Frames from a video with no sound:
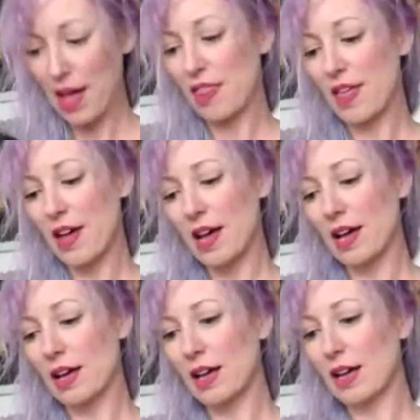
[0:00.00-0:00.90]

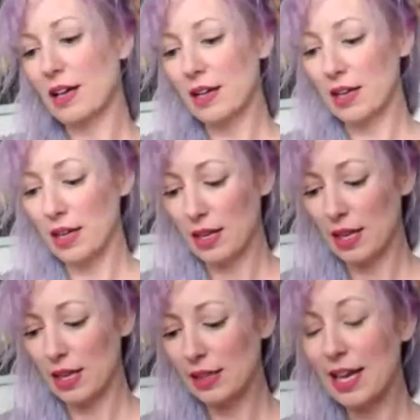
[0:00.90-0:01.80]
the
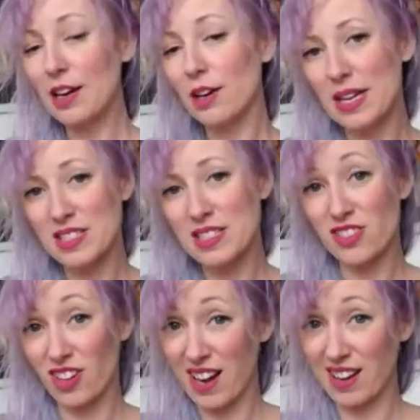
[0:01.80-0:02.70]
later pieces
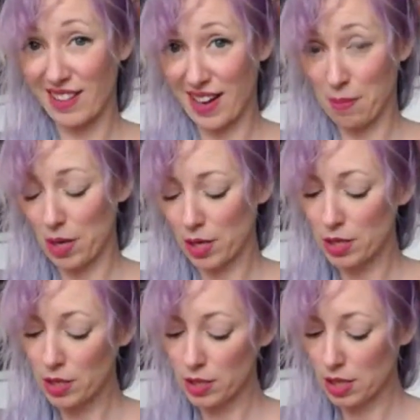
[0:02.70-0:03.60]
are kind of lame.
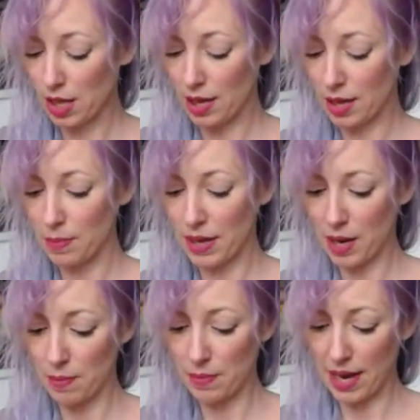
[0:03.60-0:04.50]

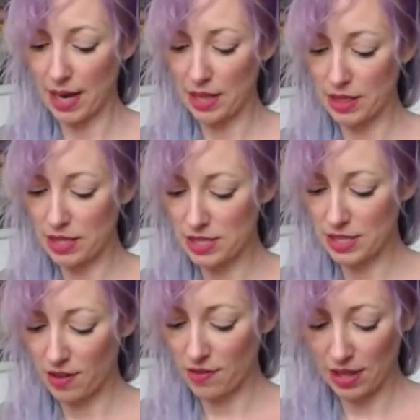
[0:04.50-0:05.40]
Become
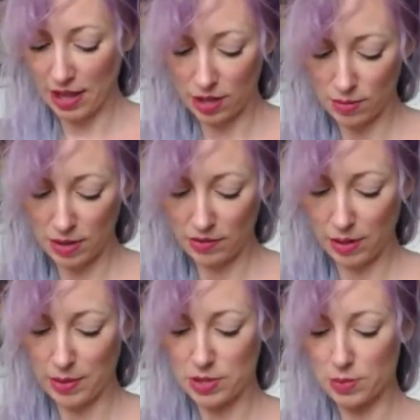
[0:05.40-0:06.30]
stuff that nobody really
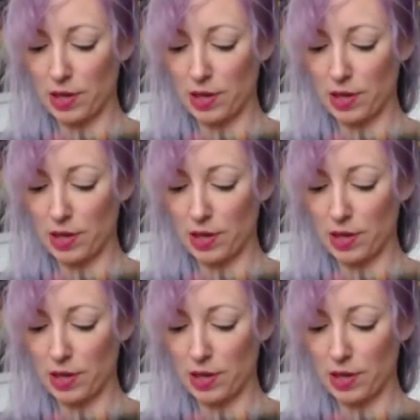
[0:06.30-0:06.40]
wants to wear.